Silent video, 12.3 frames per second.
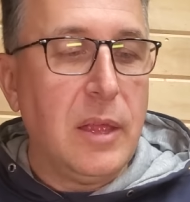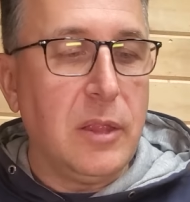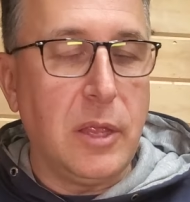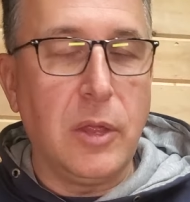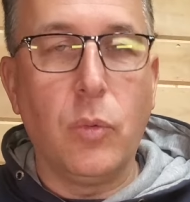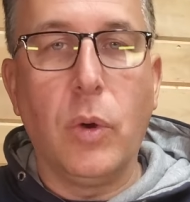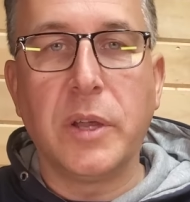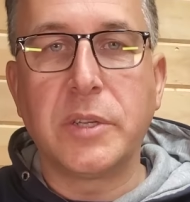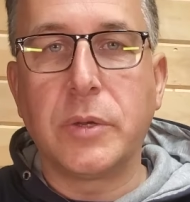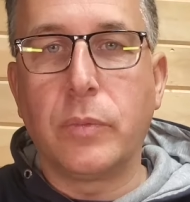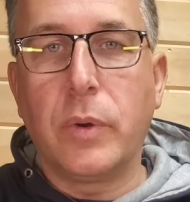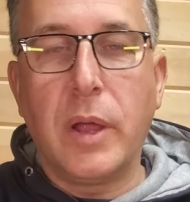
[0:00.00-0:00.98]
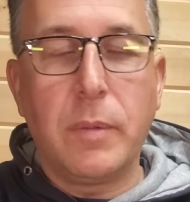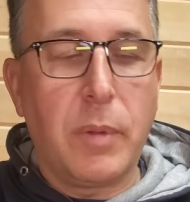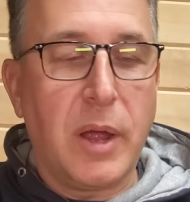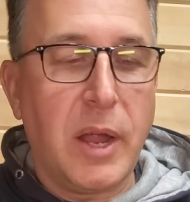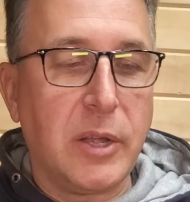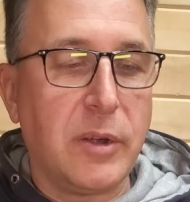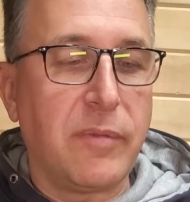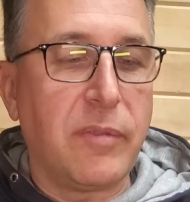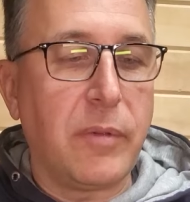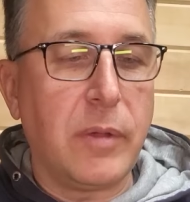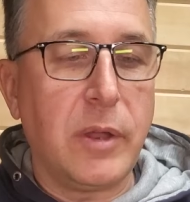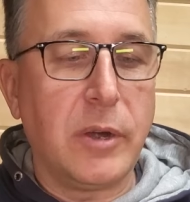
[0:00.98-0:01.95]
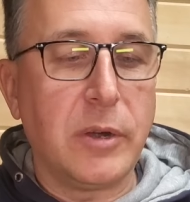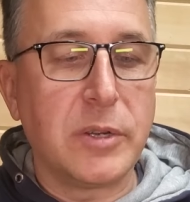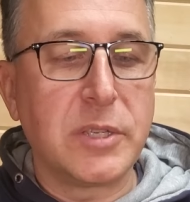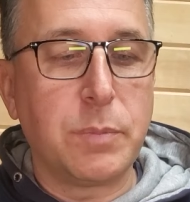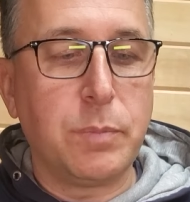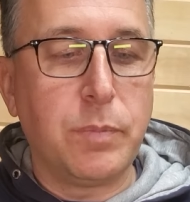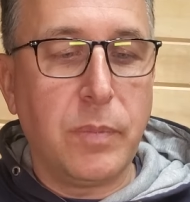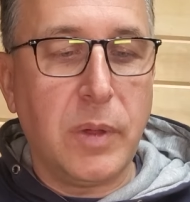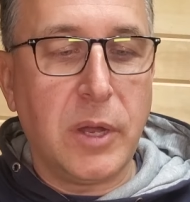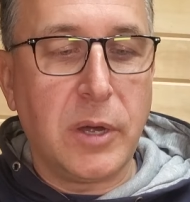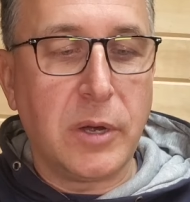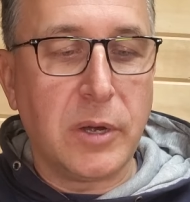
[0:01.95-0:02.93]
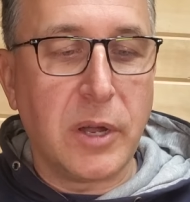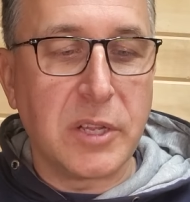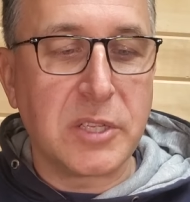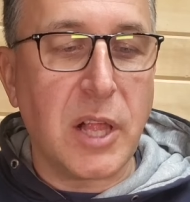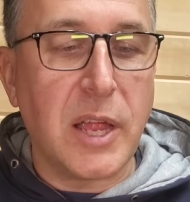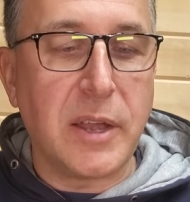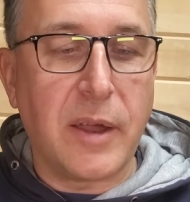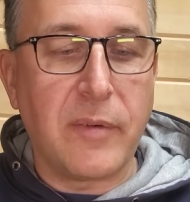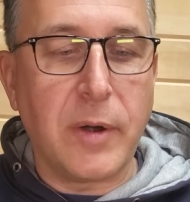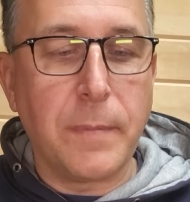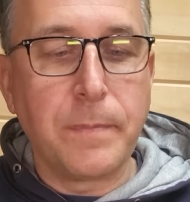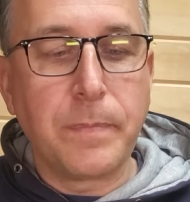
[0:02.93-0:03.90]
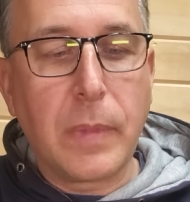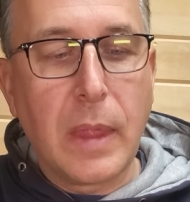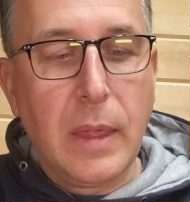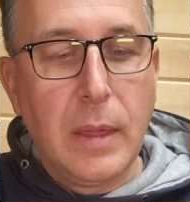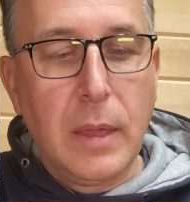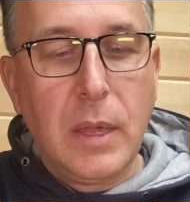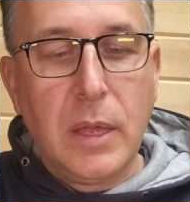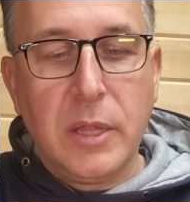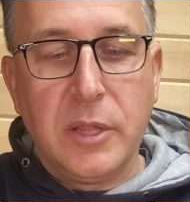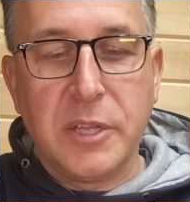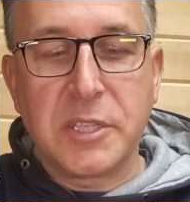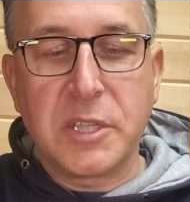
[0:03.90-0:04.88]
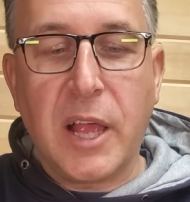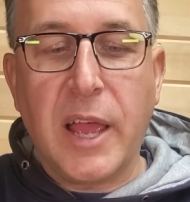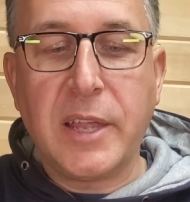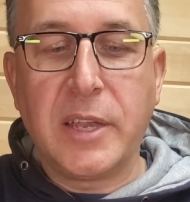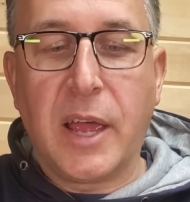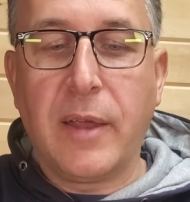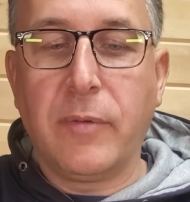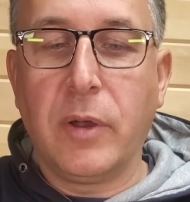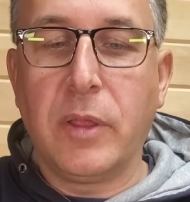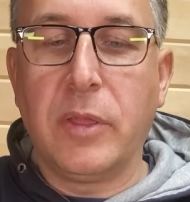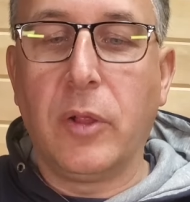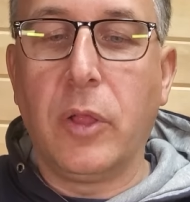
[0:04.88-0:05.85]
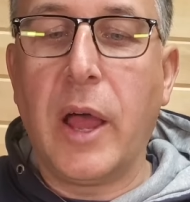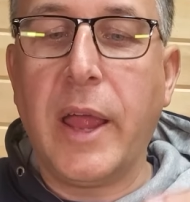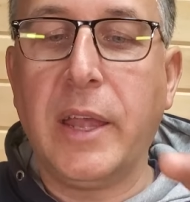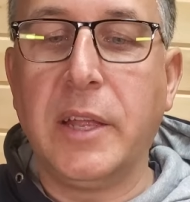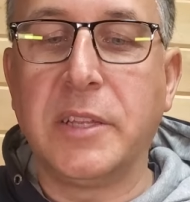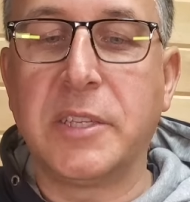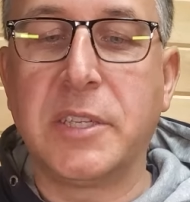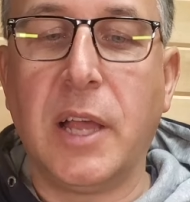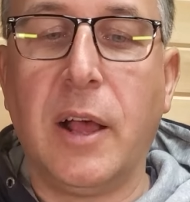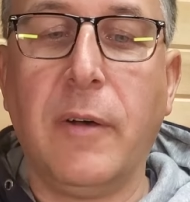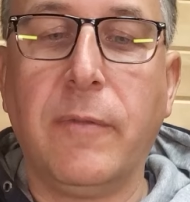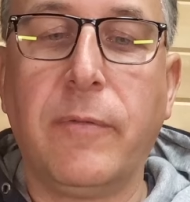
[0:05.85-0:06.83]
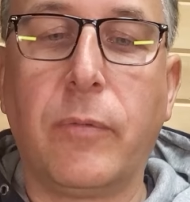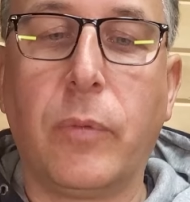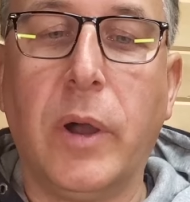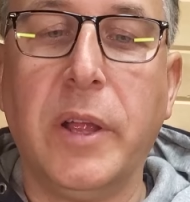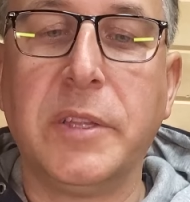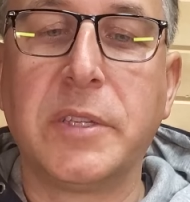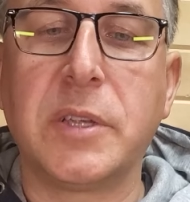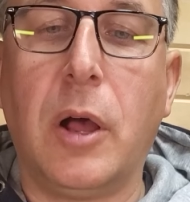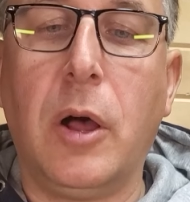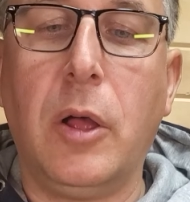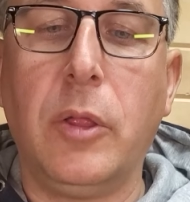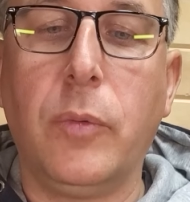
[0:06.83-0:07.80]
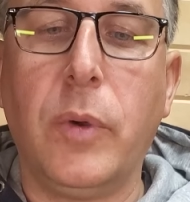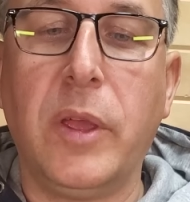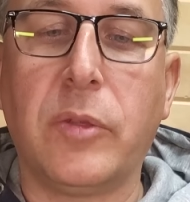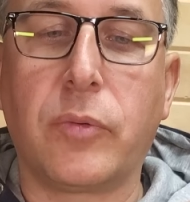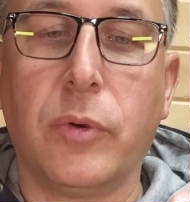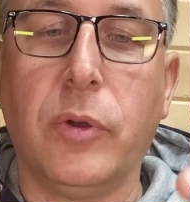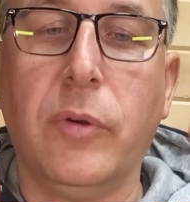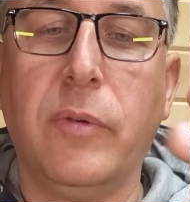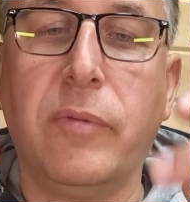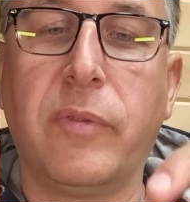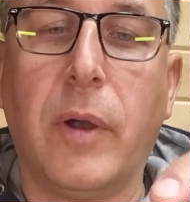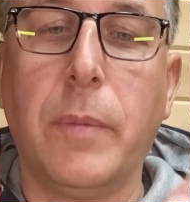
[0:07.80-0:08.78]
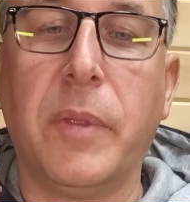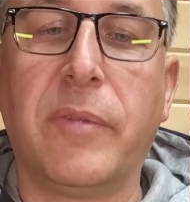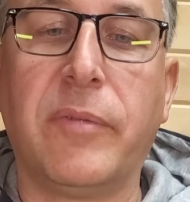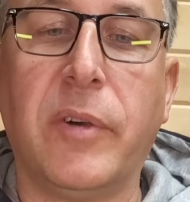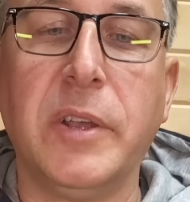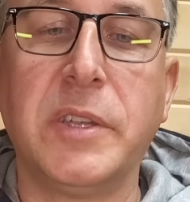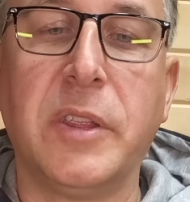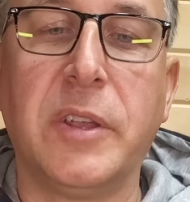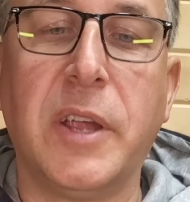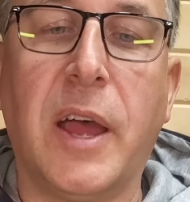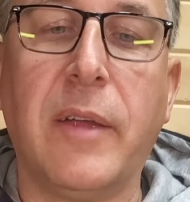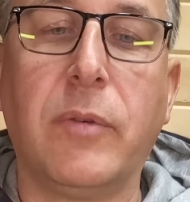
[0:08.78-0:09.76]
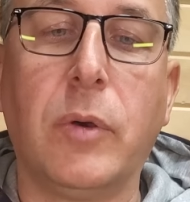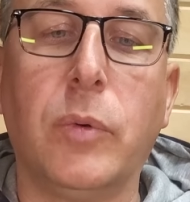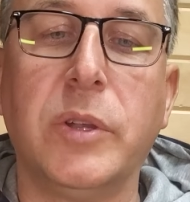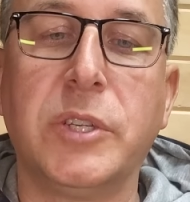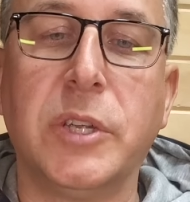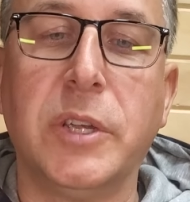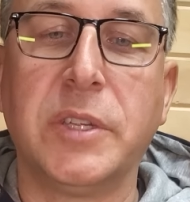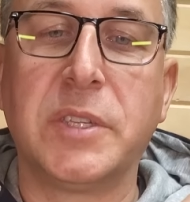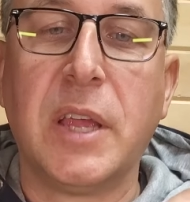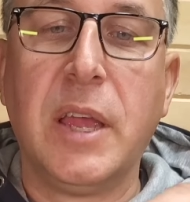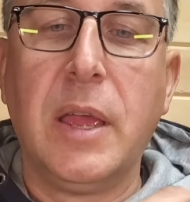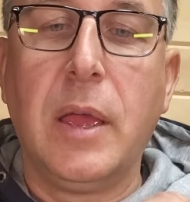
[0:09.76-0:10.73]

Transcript: that you want to run behind your slide diver. The slide diver and the line itself runs all the way through from the front of the diver, which is